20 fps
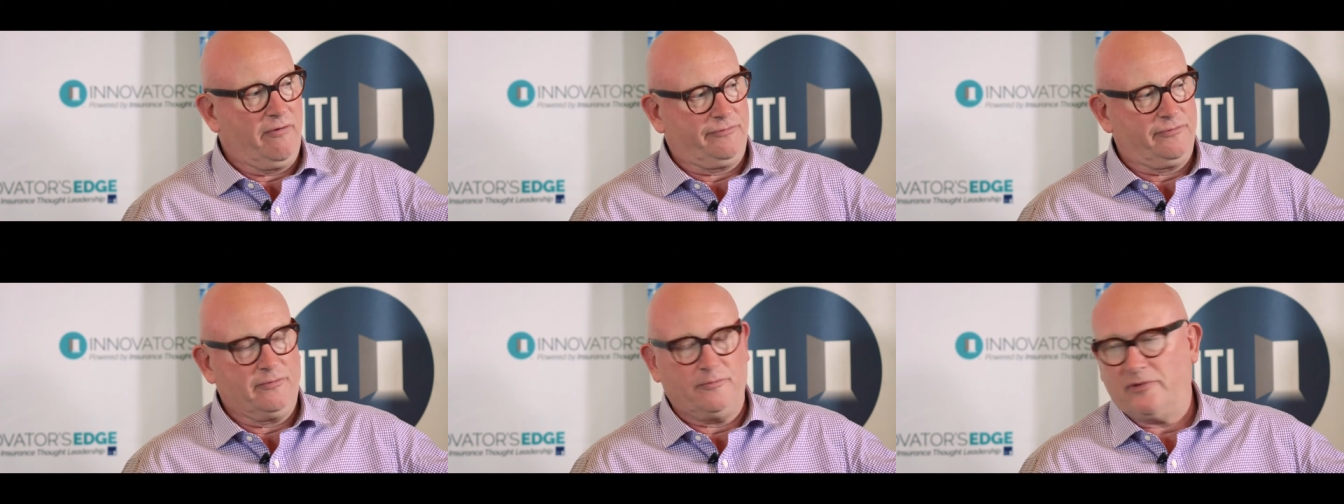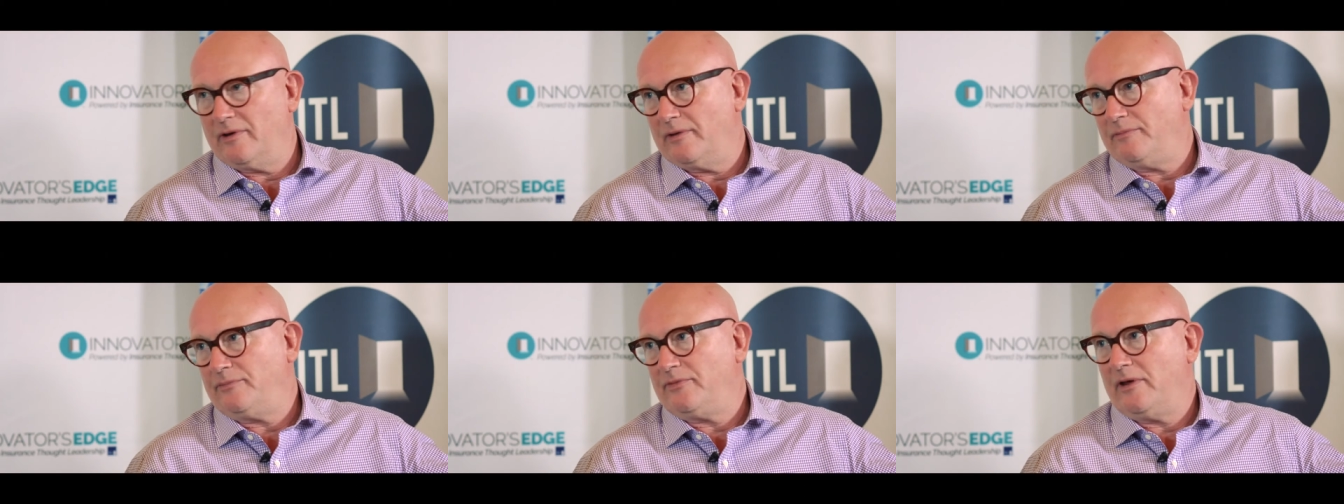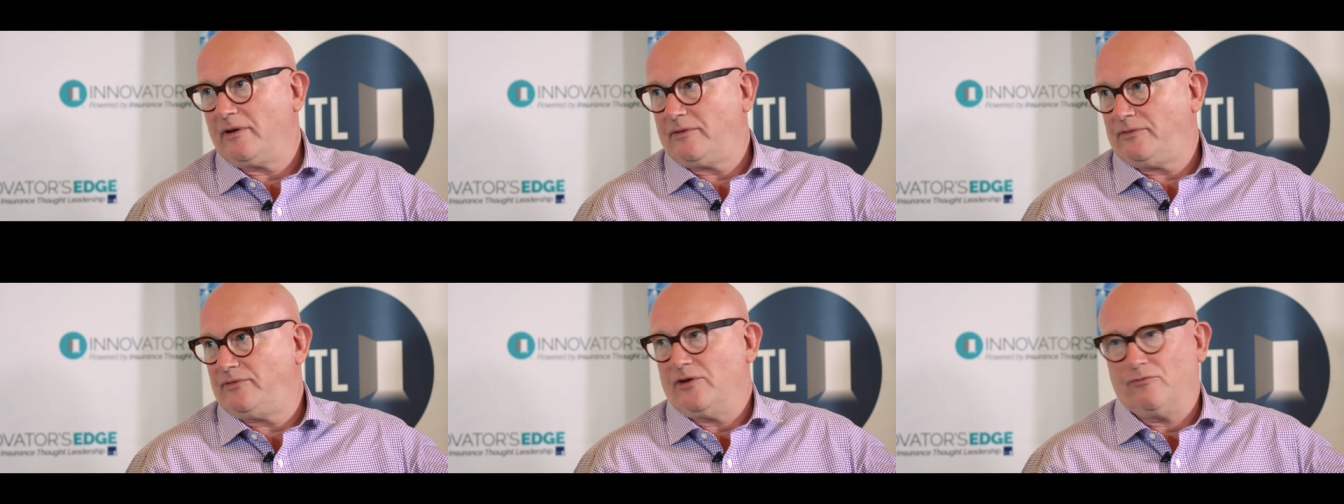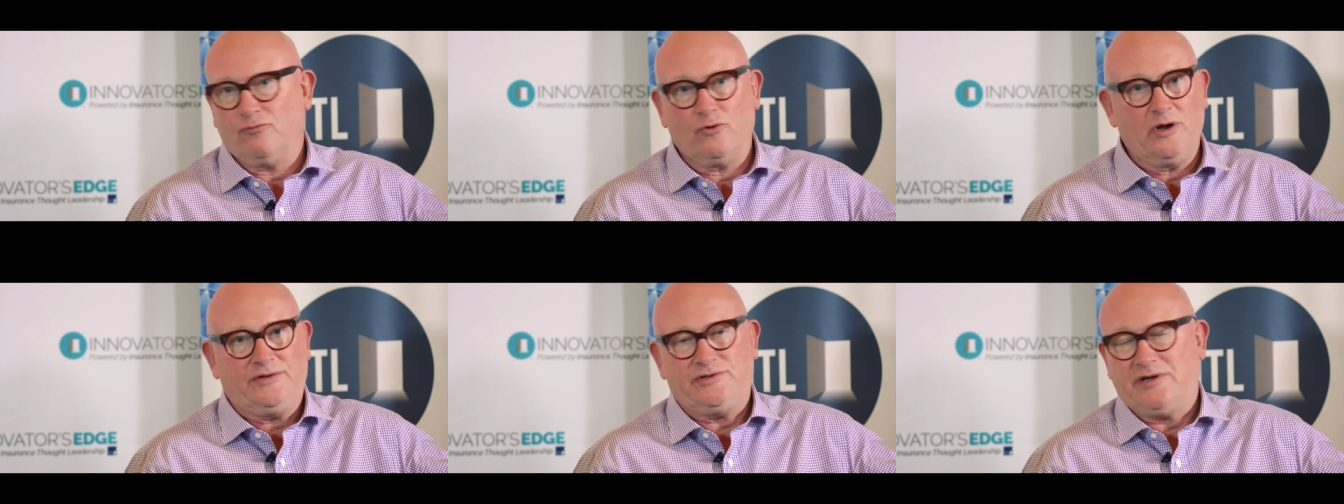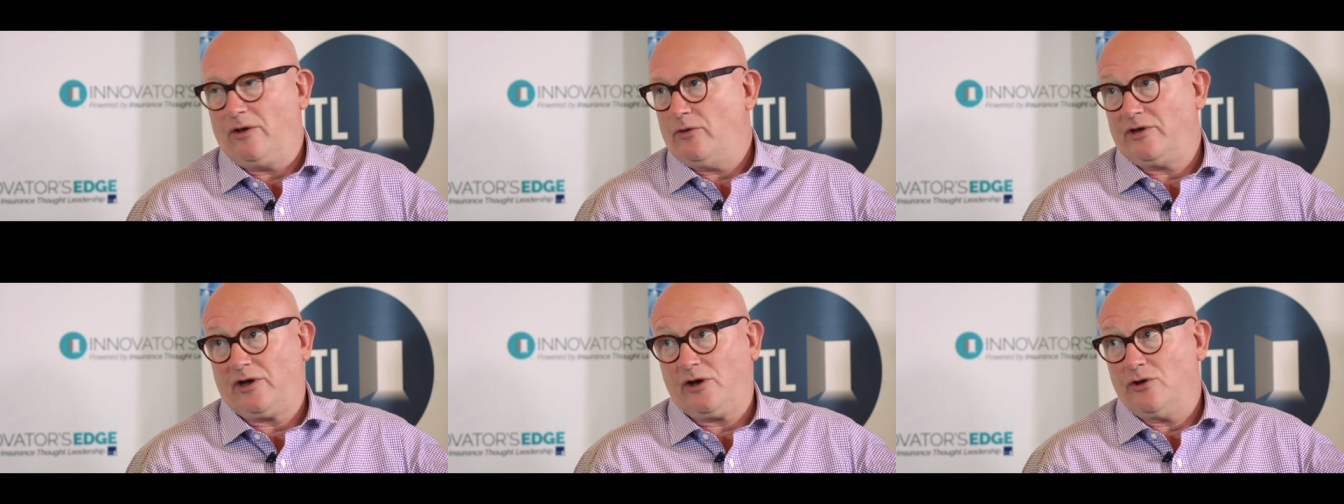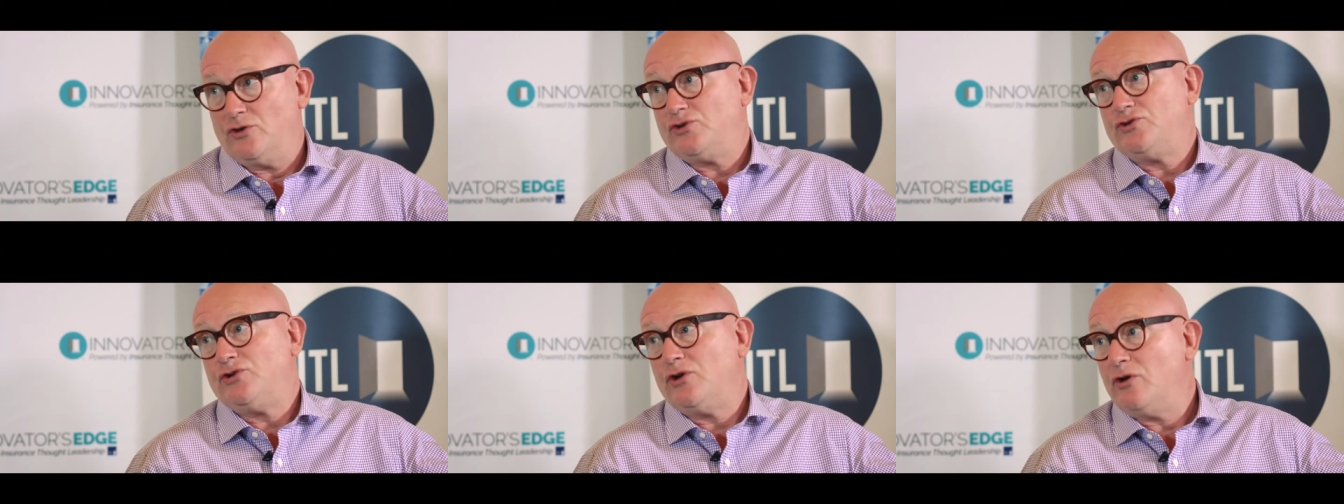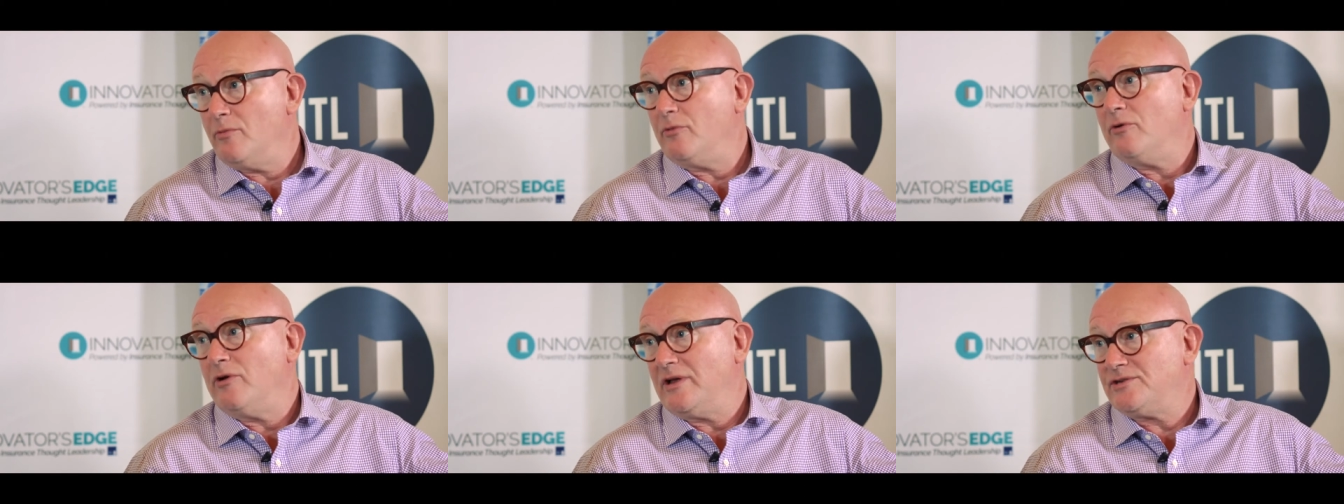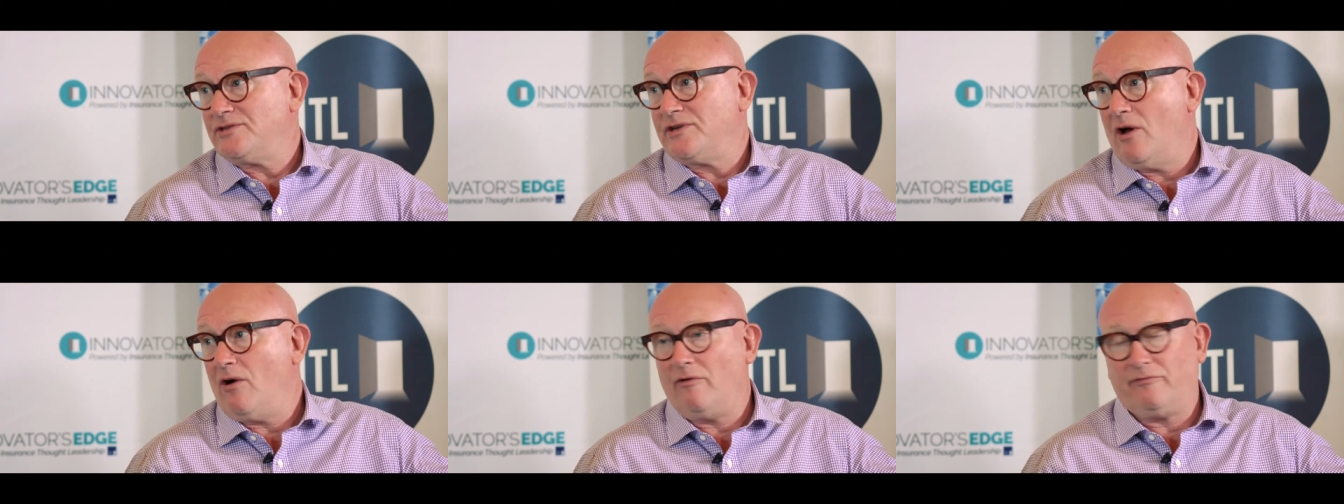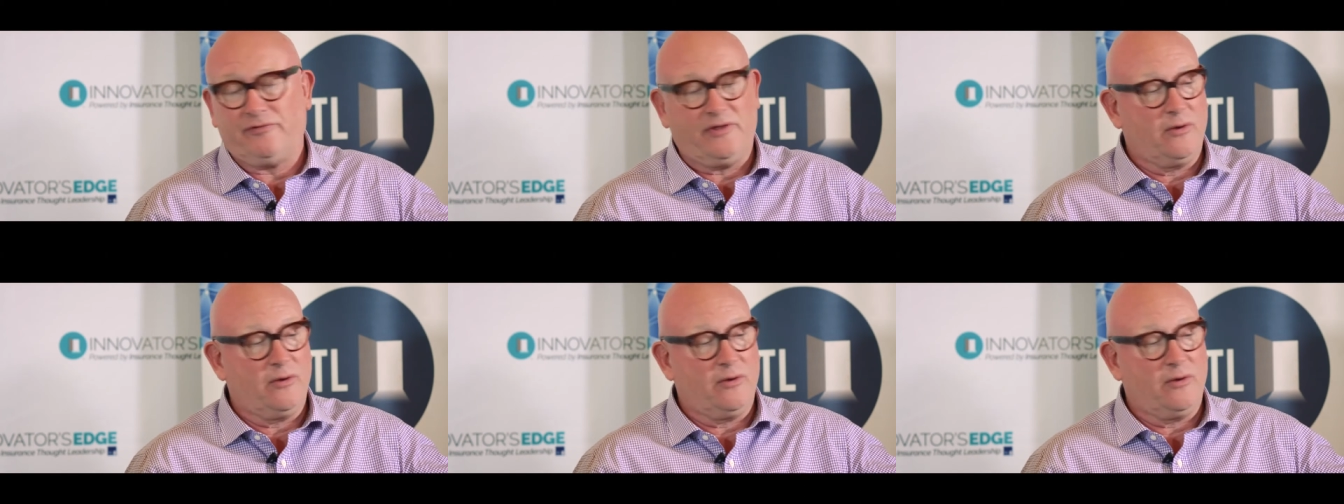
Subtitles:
from the retail, the consumer itself,